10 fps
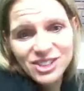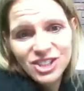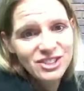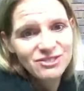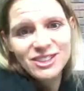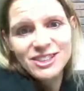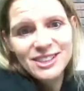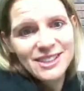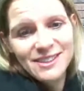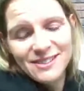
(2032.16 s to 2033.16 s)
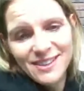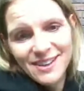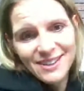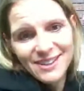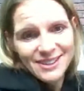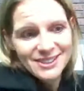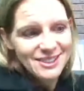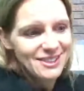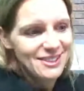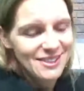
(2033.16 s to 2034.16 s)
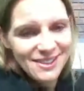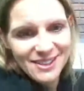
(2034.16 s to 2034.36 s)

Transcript: It's just really it's